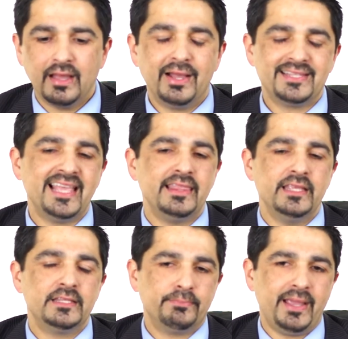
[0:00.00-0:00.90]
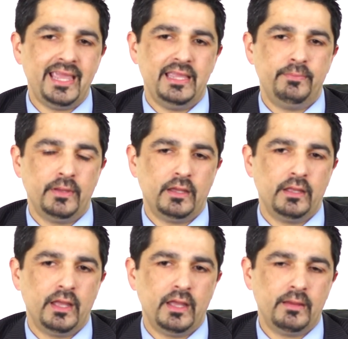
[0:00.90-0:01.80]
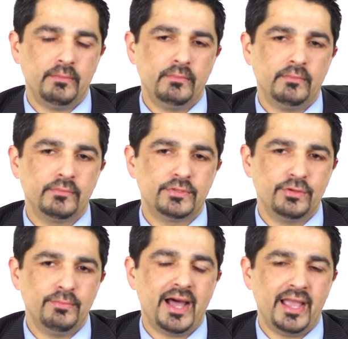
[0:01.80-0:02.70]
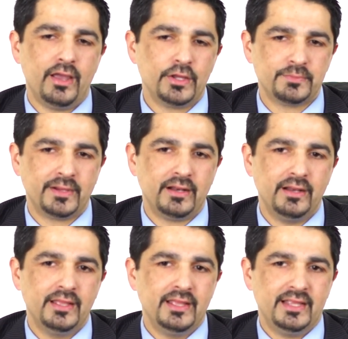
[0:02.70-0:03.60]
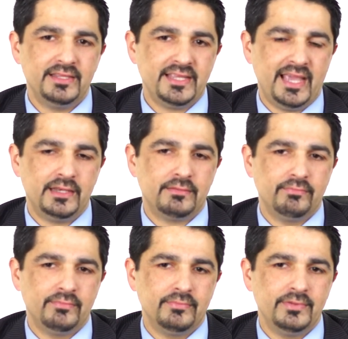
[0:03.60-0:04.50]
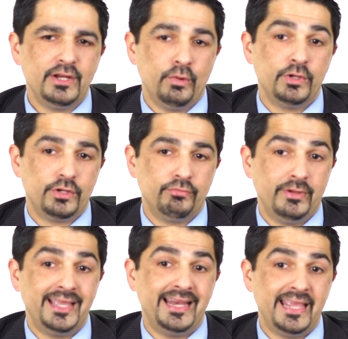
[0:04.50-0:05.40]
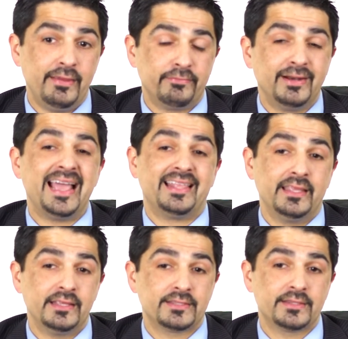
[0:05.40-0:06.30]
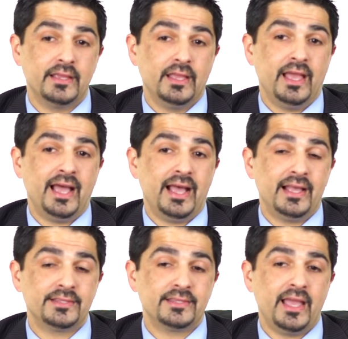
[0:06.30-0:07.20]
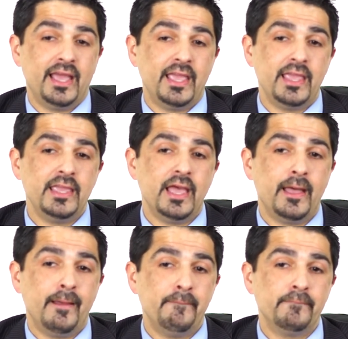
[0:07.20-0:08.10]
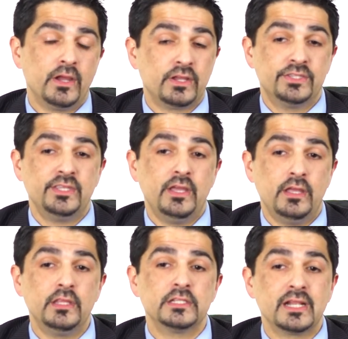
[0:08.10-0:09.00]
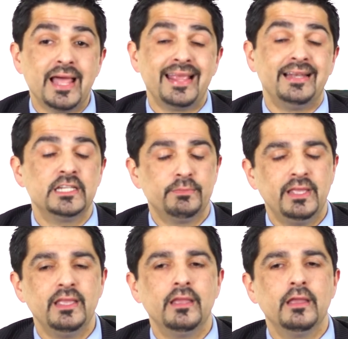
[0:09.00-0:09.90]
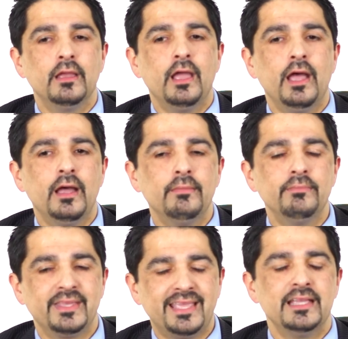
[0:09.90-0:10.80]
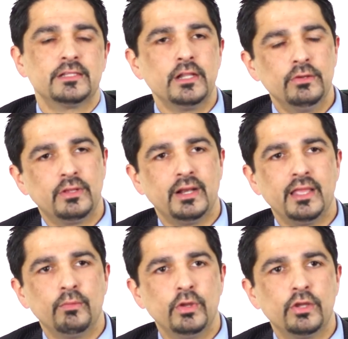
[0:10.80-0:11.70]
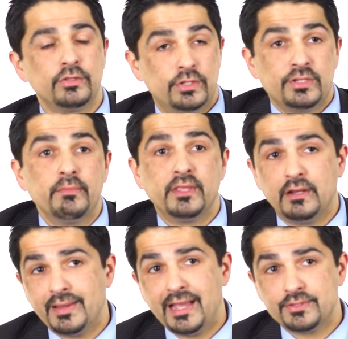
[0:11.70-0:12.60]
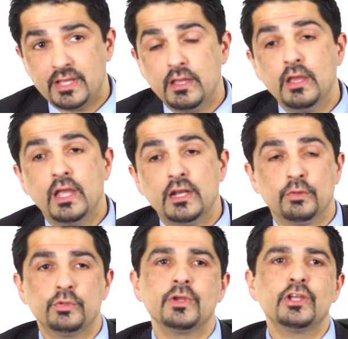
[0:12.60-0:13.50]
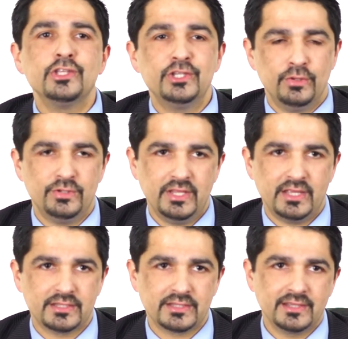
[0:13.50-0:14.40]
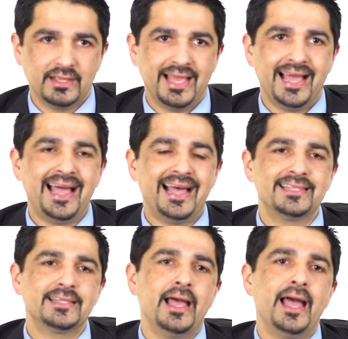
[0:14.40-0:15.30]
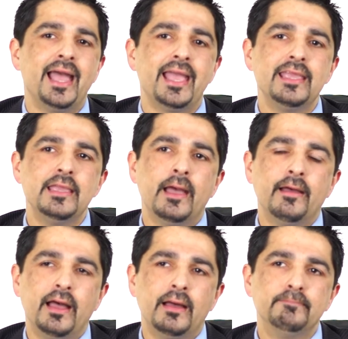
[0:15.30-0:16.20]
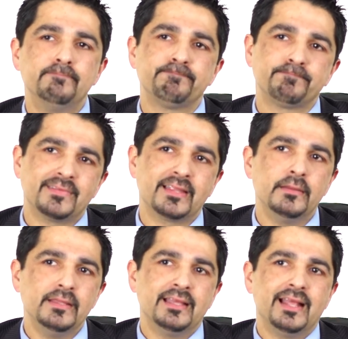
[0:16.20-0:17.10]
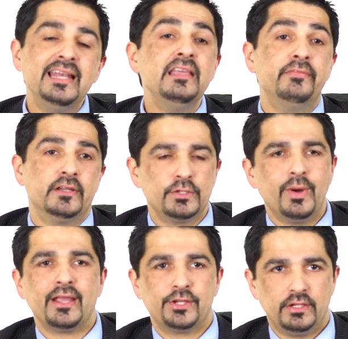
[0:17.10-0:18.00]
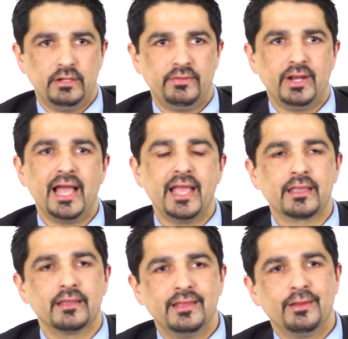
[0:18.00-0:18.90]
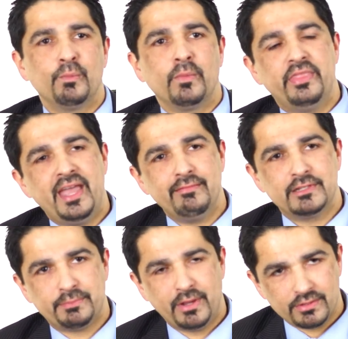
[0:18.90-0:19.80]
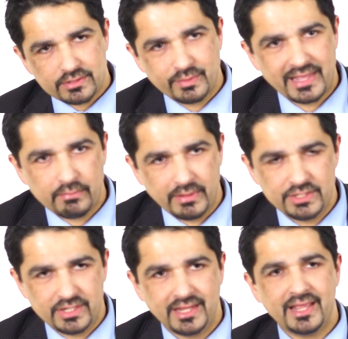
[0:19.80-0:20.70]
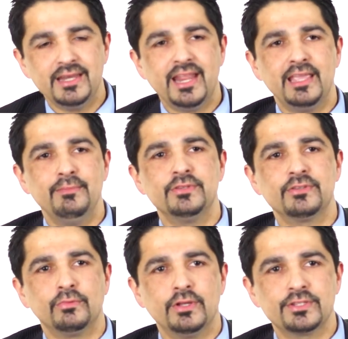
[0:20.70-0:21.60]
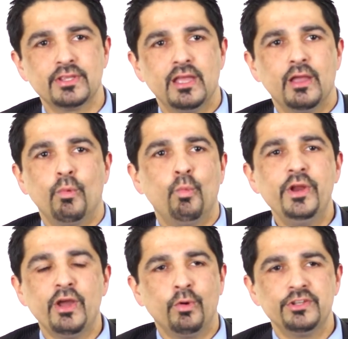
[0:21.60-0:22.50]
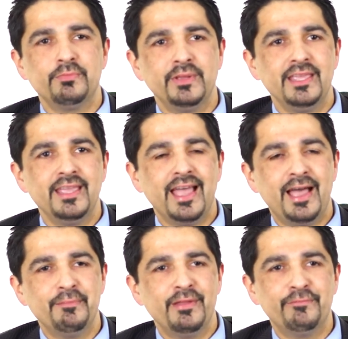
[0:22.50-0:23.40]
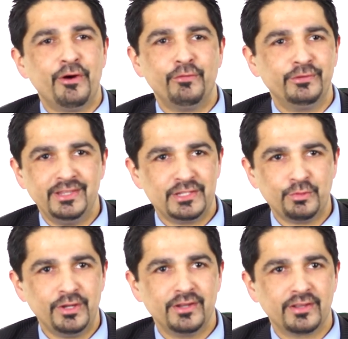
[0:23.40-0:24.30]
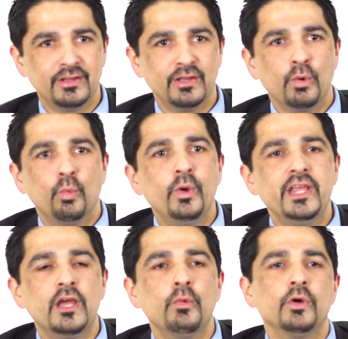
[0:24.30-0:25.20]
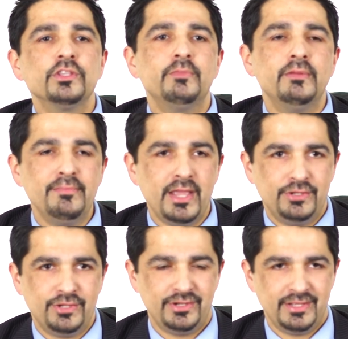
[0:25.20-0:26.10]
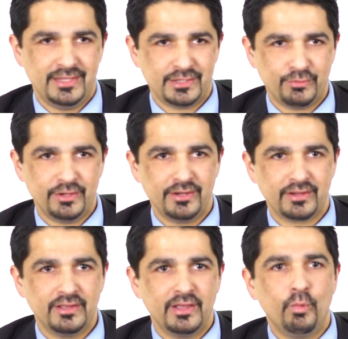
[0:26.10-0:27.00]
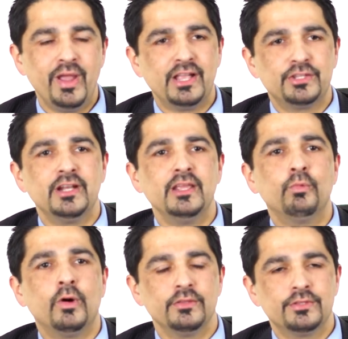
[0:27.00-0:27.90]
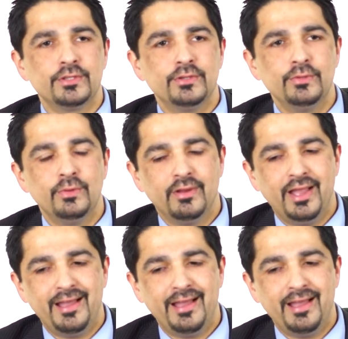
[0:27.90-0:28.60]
I sent this paper to my hospital and said, you know, we should really flag this as a concern that's likely to be the case locally, and we could do something about it. In other words, we could use this as a lever to action, if you like. Their response, without mentioning any names, was, we don't want to be involved in this work. We don't want to be mentioned in this work. We actually want to